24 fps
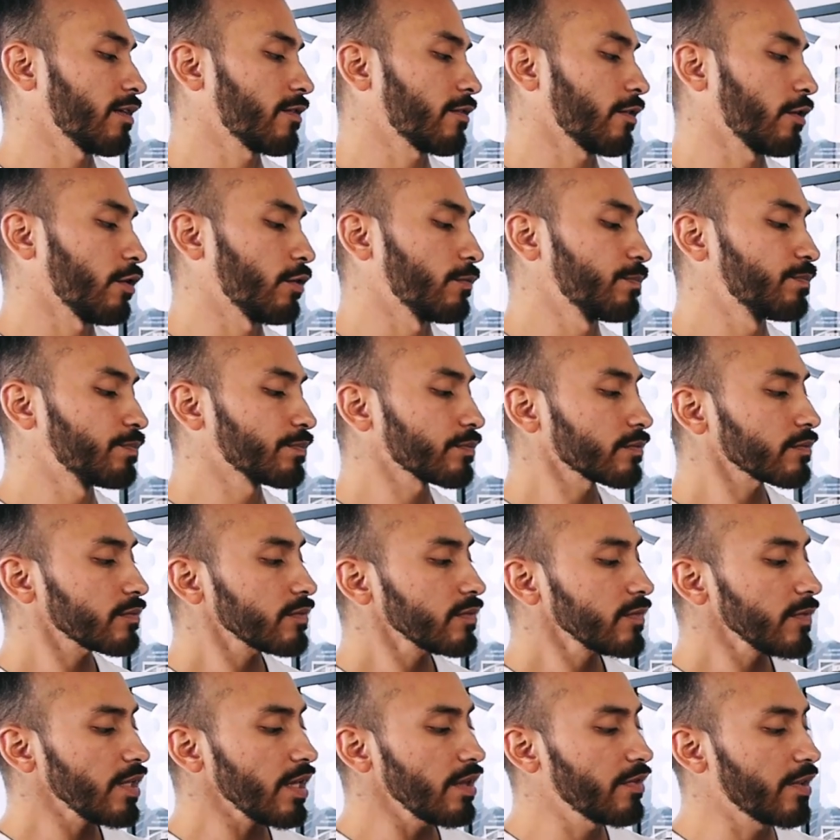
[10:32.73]
So
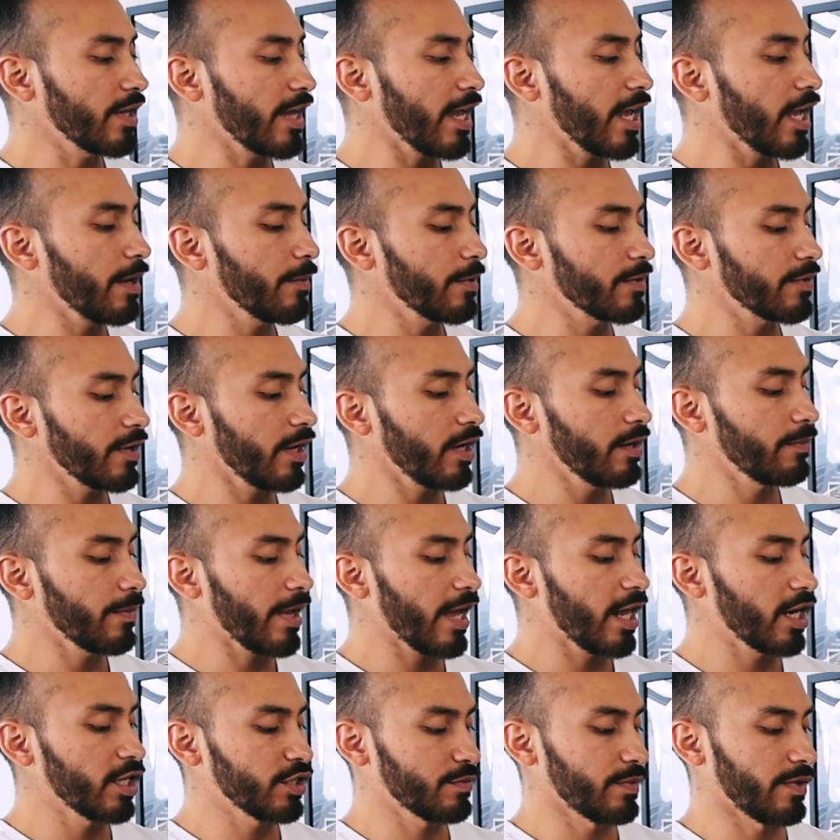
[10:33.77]
the Amazon
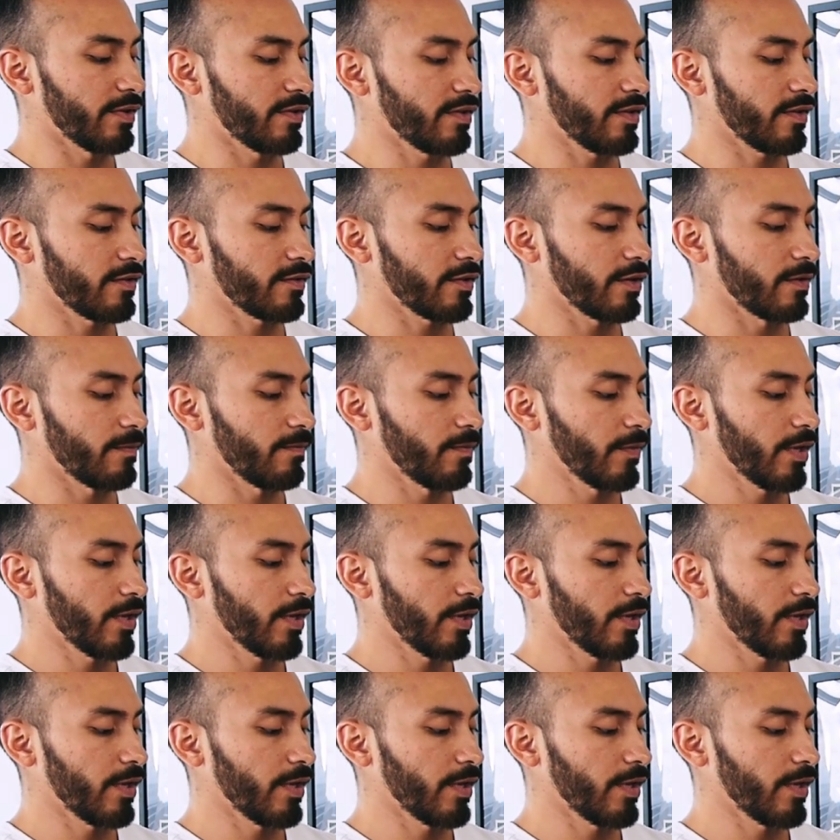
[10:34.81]
management system,